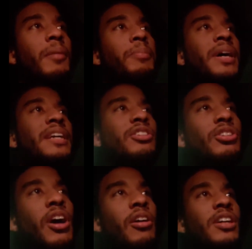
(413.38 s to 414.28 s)
but
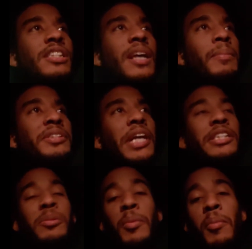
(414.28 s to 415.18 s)
you know, because I'm a
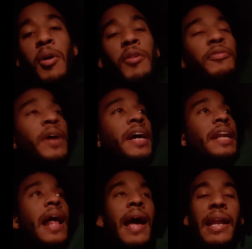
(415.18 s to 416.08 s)
Jason Momoa
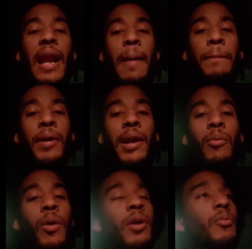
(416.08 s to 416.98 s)
fan, and I pray
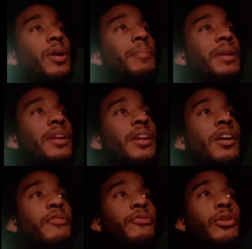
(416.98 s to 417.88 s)
to work with him in the
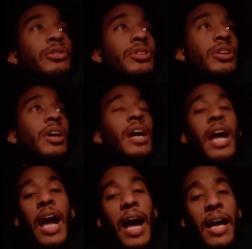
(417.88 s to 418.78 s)
near future.
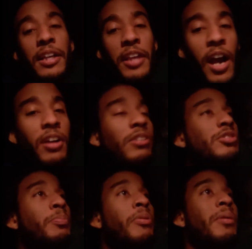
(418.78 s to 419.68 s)
Y'all go
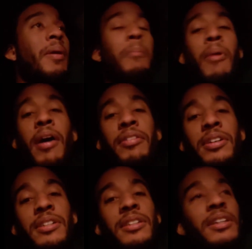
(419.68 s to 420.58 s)
support my
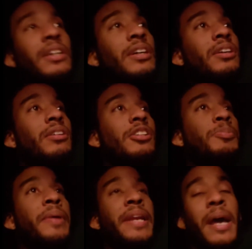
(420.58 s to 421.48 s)
brother. Go
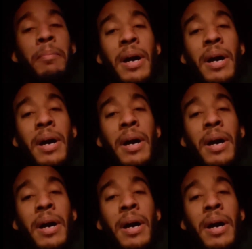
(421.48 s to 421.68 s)
spend that